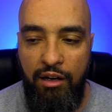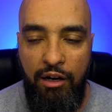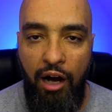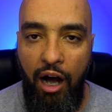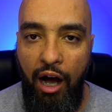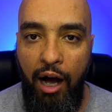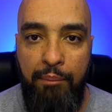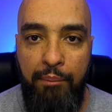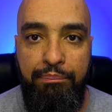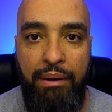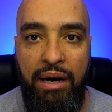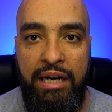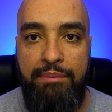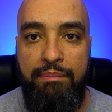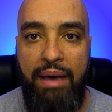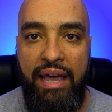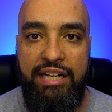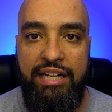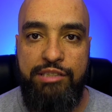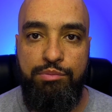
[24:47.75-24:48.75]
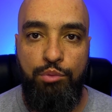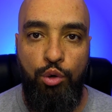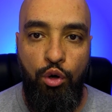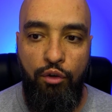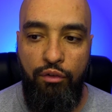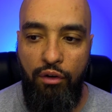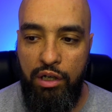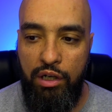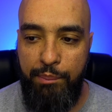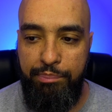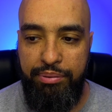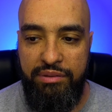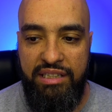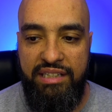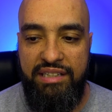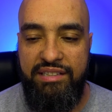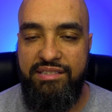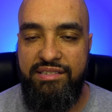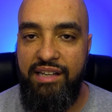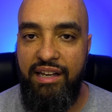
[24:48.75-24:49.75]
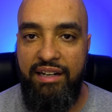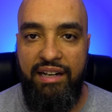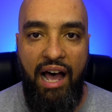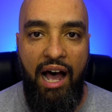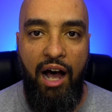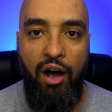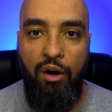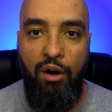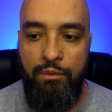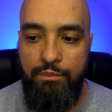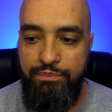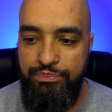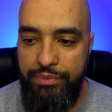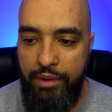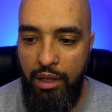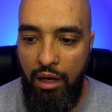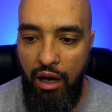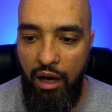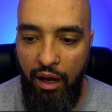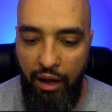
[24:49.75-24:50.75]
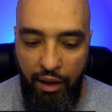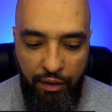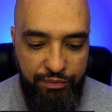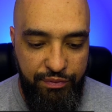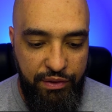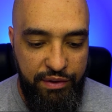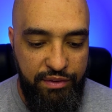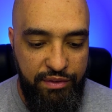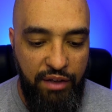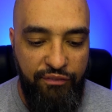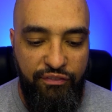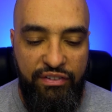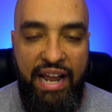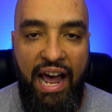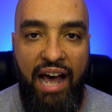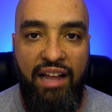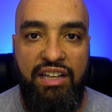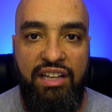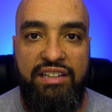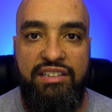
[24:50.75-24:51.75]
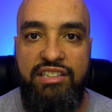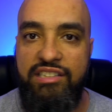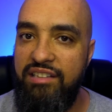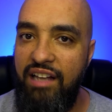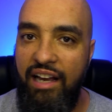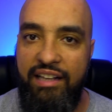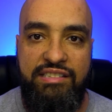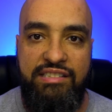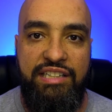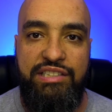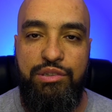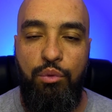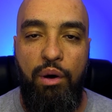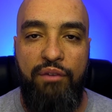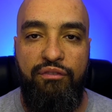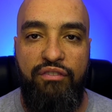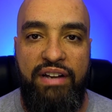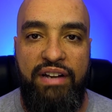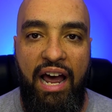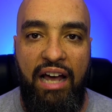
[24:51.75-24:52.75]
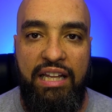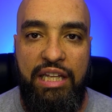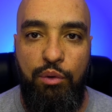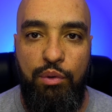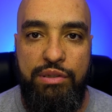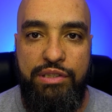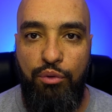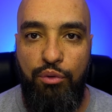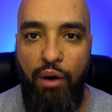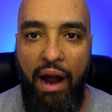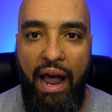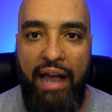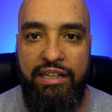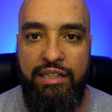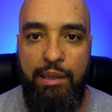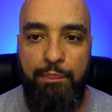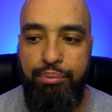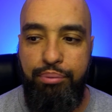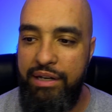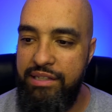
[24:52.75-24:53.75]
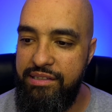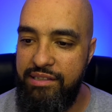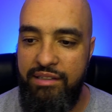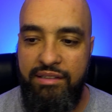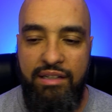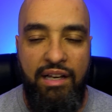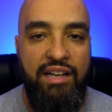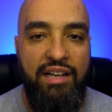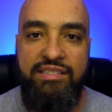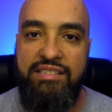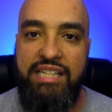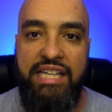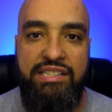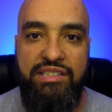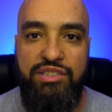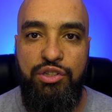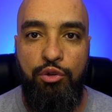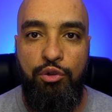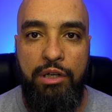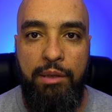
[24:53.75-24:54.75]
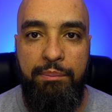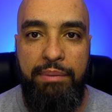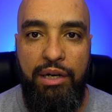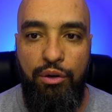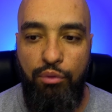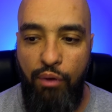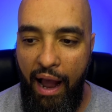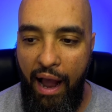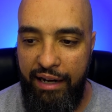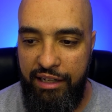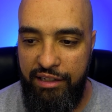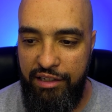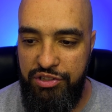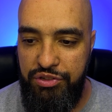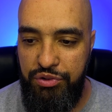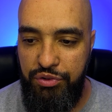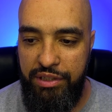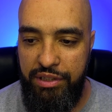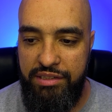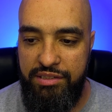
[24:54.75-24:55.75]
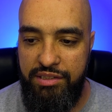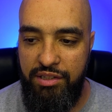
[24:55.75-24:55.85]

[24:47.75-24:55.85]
Uh, Bunny made his move on the police, and now uh, the, the finale, just like season one finale, was a riot in a prison. Season two gonna be a riot in the street.